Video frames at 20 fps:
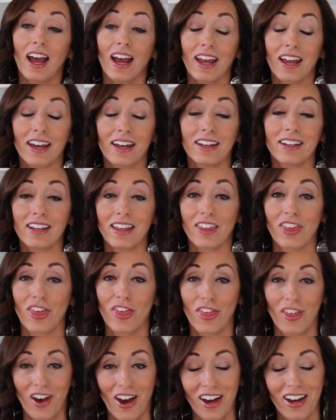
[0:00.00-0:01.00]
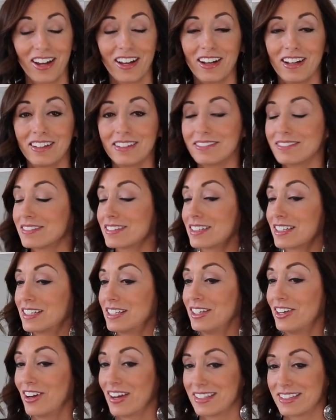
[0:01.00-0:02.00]
and I thought
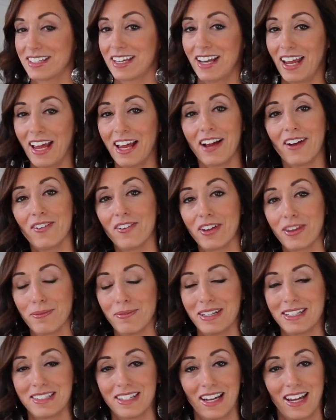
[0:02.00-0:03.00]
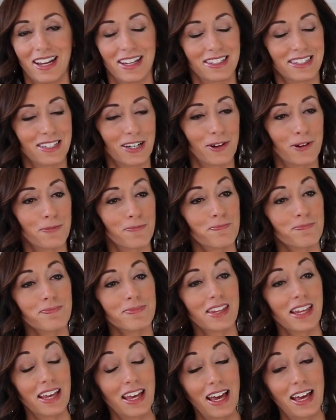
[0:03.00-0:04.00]
you guys could hang out with me today. So
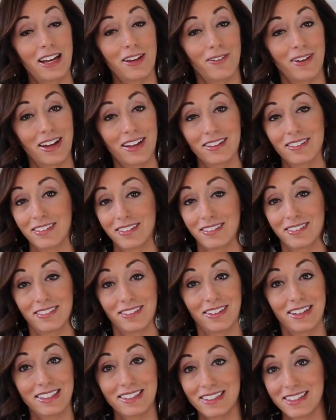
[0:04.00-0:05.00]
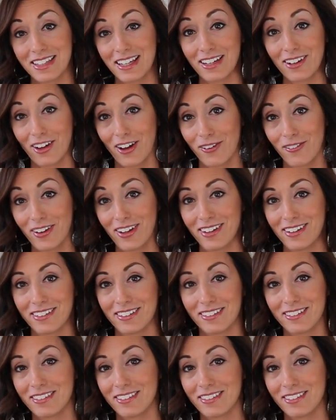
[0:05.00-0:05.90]
anyway, let's get going.